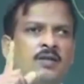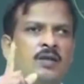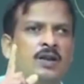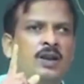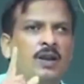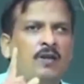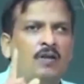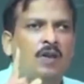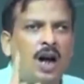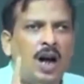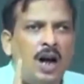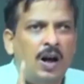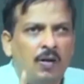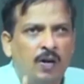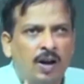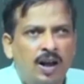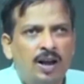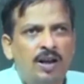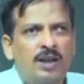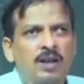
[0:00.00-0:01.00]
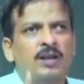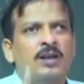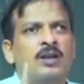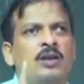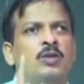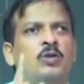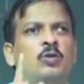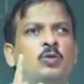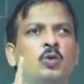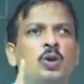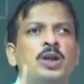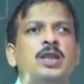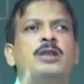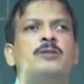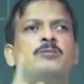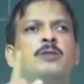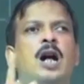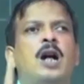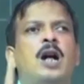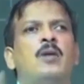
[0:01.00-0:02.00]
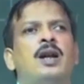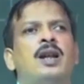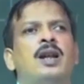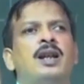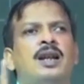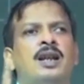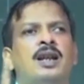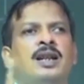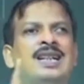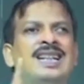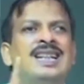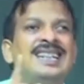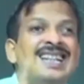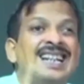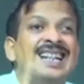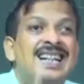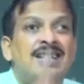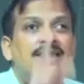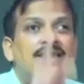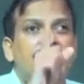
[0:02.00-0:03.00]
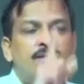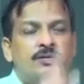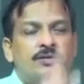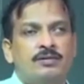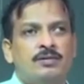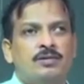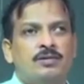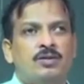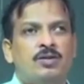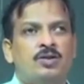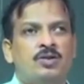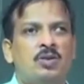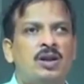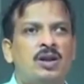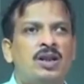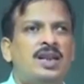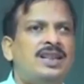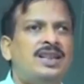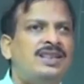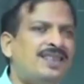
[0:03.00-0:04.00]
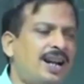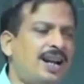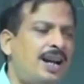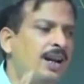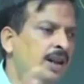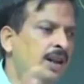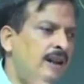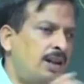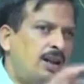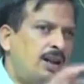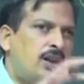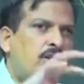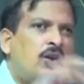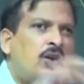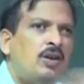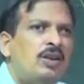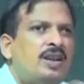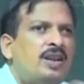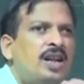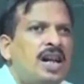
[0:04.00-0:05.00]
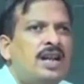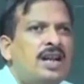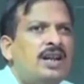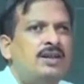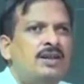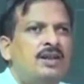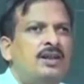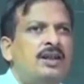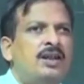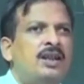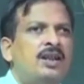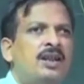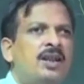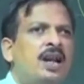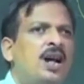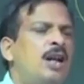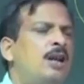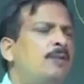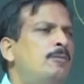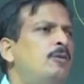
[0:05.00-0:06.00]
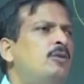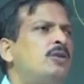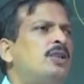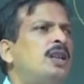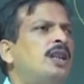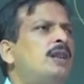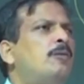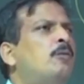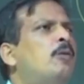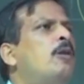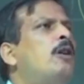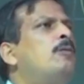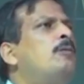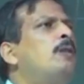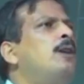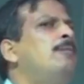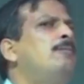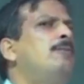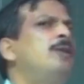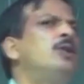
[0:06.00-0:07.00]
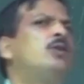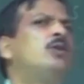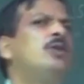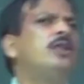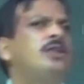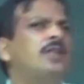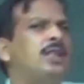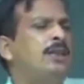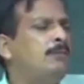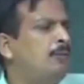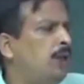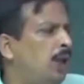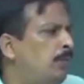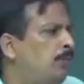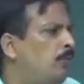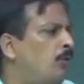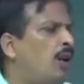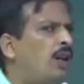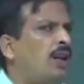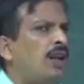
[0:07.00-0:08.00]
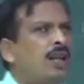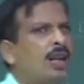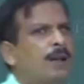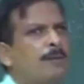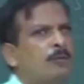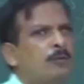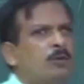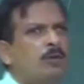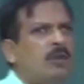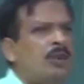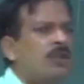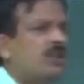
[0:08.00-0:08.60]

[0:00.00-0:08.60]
the vowel, which vowel it is. So, you can say the content. Now, if you say the formant frequency, if F1 and F2